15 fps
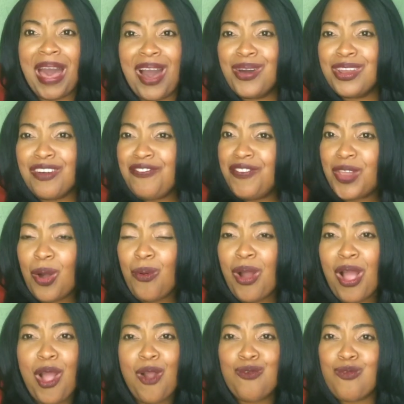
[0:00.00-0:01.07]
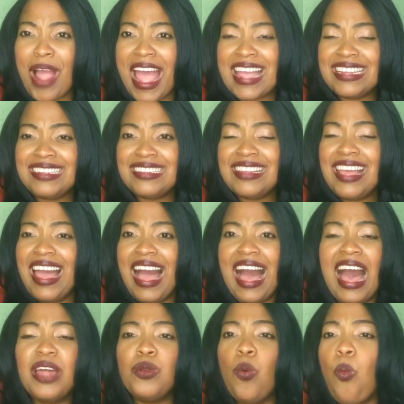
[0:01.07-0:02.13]
pound of flour or rice
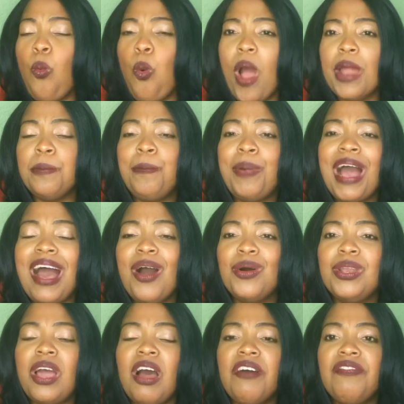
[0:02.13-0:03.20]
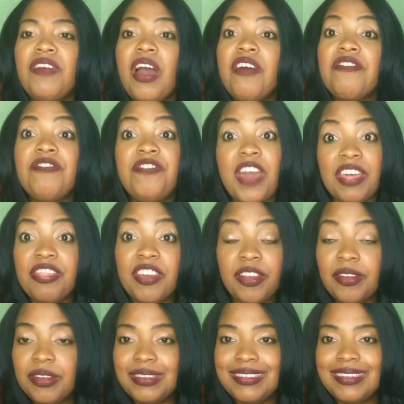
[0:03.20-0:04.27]
and 1 pound of
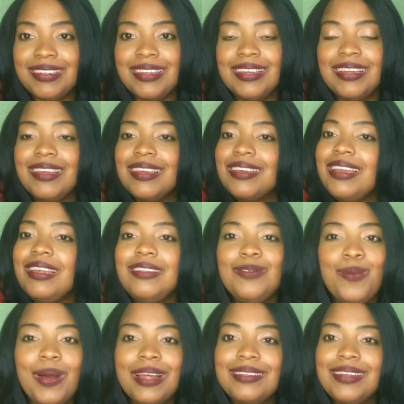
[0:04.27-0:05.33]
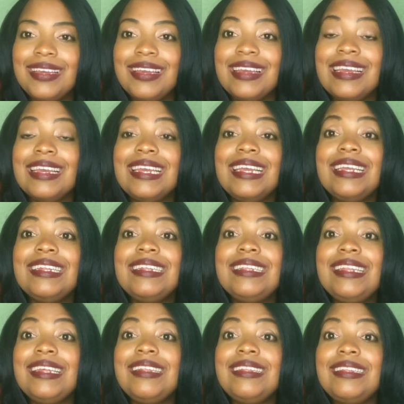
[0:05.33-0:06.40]
feathers, guess what?
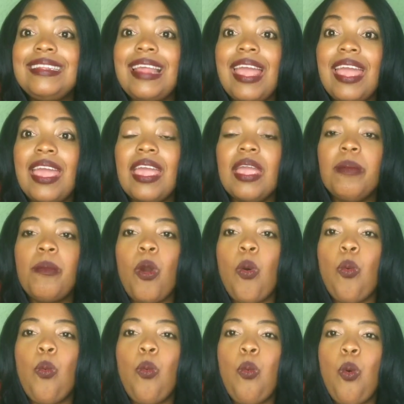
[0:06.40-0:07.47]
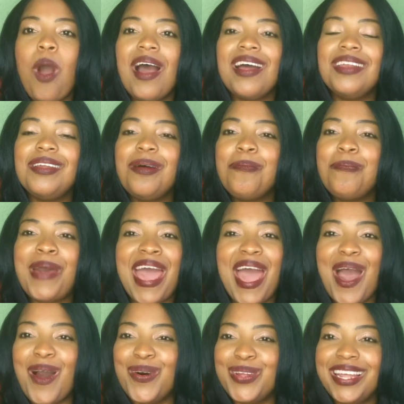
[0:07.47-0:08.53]
It's the same 1
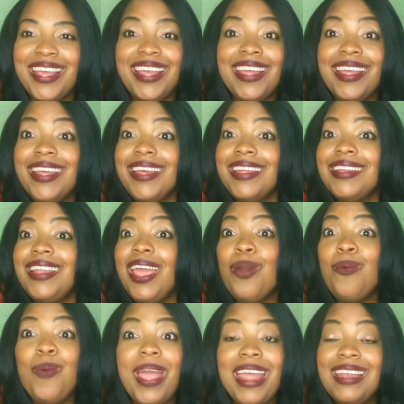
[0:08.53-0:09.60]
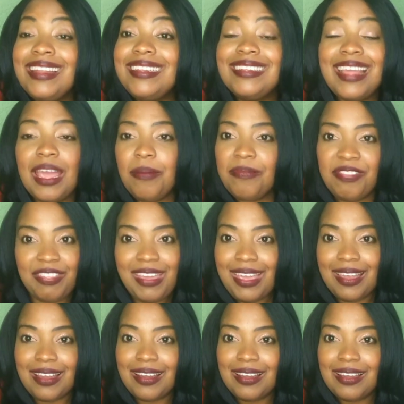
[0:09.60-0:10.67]
pound. They weigh the same
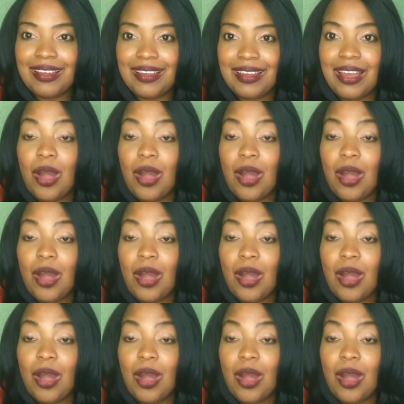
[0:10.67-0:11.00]
thing.